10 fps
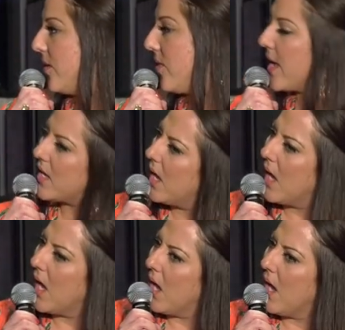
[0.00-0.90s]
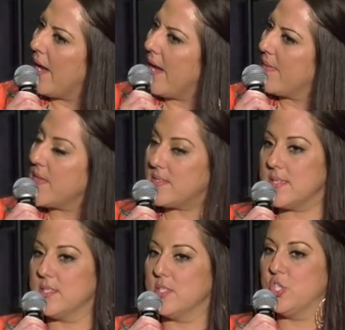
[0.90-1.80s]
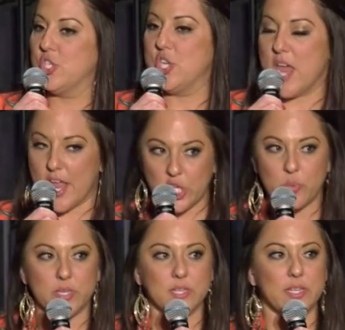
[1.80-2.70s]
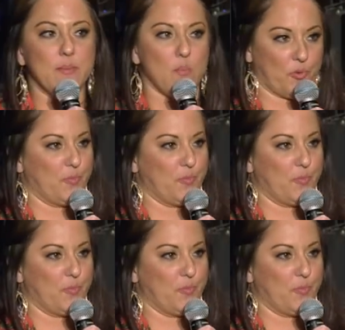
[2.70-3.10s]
And we're like, this is genuinely